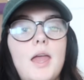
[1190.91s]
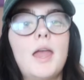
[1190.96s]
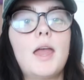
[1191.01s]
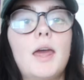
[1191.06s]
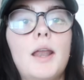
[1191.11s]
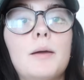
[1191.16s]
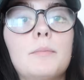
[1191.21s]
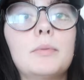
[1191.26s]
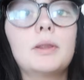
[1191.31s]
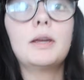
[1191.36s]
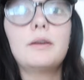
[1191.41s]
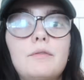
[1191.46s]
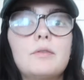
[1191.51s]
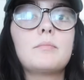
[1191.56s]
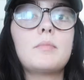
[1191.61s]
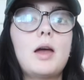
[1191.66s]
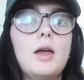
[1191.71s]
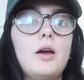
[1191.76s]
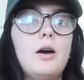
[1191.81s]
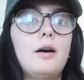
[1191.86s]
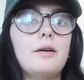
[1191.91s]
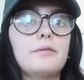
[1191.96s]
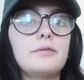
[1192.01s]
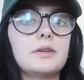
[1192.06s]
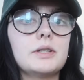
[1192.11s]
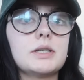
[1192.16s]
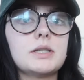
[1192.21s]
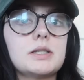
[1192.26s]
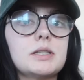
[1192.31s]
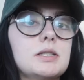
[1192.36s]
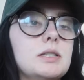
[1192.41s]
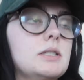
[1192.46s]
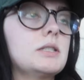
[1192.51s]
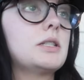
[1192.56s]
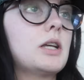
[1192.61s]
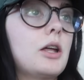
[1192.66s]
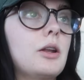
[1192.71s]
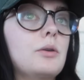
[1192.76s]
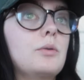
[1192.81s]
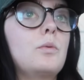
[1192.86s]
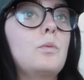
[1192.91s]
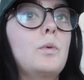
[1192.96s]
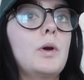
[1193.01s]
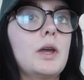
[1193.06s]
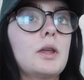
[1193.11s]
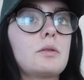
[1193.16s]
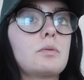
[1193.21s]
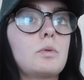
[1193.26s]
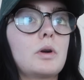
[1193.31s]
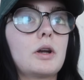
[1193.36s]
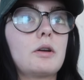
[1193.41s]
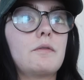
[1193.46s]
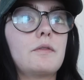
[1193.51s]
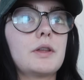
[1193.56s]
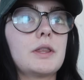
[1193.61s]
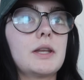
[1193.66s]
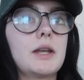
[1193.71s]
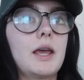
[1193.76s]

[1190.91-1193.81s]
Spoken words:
and I'm leaving my office, done with work for the